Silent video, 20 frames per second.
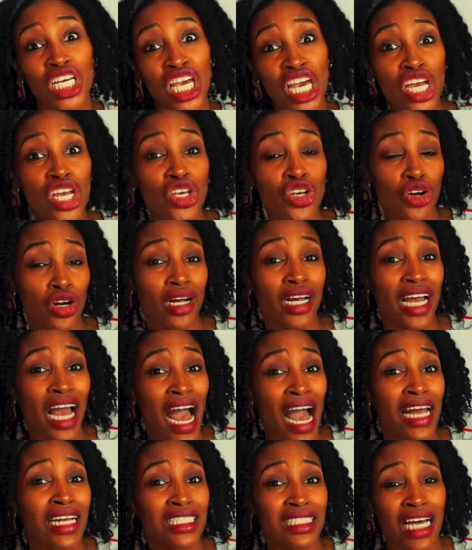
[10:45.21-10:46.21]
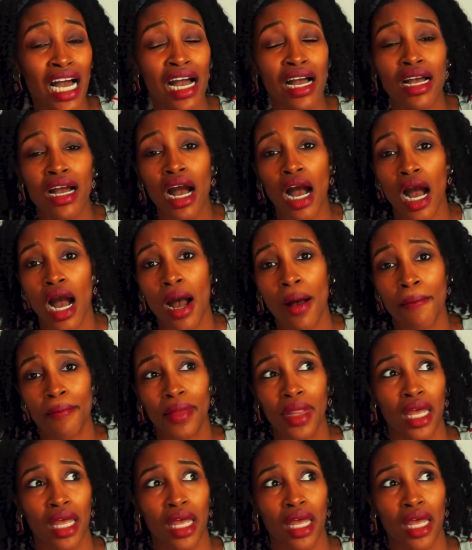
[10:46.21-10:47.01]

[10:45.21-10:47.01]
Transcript: getyourguide.com.